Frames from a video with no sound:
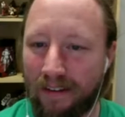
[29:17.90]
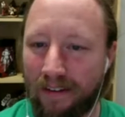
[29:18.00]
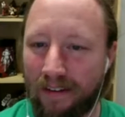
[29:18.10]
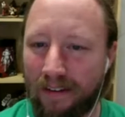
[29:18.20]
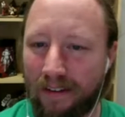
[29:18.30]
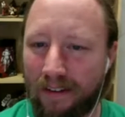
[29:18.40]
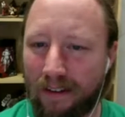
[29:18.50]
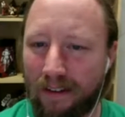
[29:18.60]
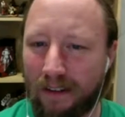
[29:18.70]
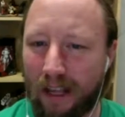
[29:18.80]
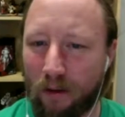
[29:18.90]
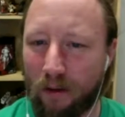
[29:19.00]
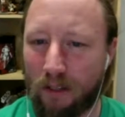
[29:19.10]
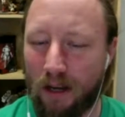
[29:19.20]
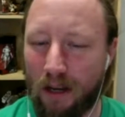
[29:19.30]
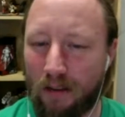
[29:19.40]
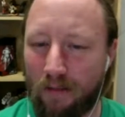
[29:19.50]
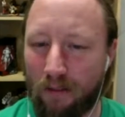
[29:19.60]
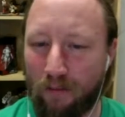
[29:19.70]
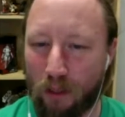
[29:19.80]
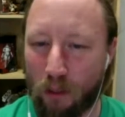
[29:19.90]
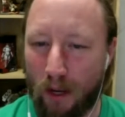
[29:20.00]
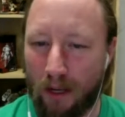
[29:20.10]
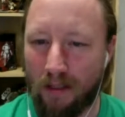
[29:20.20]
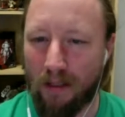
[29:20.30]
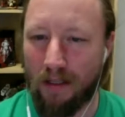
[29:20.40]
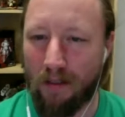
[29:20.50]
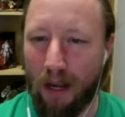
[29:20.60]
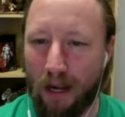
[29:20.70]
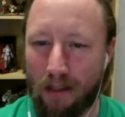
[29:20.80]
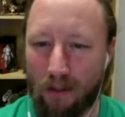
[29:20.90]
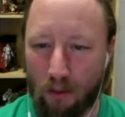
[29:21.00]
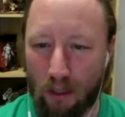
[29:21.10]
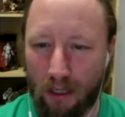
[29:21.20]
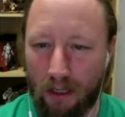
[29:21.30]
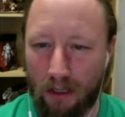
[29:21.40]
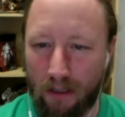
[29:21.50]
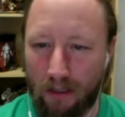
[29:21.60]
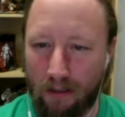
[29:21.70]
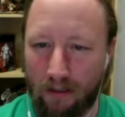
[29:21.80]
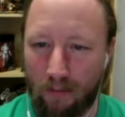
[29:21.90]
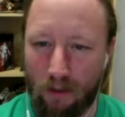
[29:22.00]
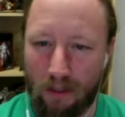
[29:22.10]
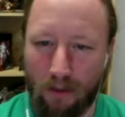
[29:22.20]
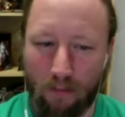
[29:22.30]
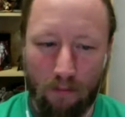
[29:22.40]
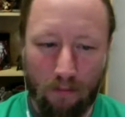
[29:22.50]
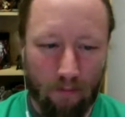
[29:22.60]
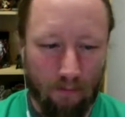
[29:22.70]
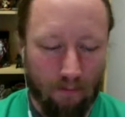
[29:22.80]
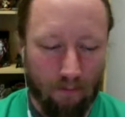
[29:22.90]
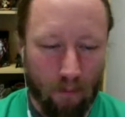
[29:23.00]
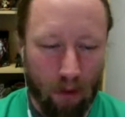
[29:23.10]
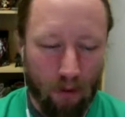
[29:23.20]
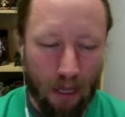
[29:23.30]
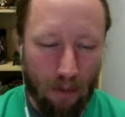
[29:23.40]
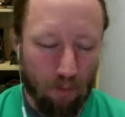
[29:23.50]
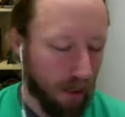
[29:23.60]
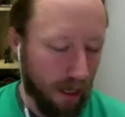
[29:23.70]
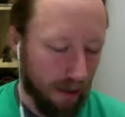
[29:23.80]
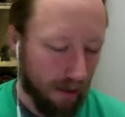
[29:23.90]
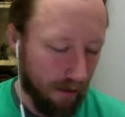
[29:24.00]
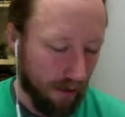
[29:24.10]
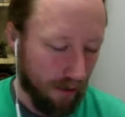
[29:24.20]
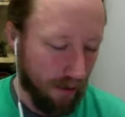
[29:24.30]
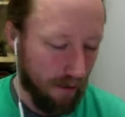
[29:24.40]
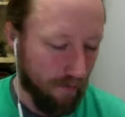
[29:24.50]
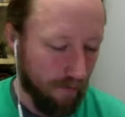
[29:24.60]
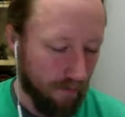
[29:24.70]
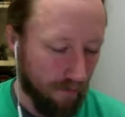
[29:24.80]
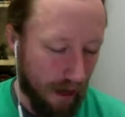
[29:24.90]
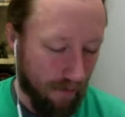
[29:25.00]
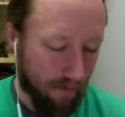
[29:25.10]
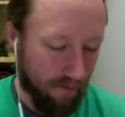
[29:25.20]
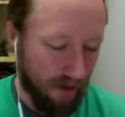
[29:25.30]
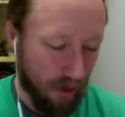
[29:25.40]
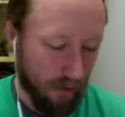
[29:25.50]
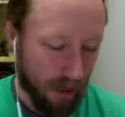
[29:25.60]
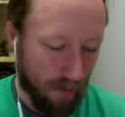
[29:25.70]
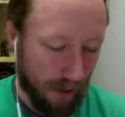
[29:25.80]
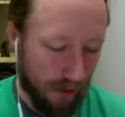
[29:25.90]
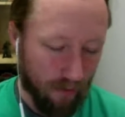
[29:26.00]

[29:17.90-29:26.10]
Uh, Lego uh, The Force Awakens gets a backstory with some new gameplay and uh, videos coming out.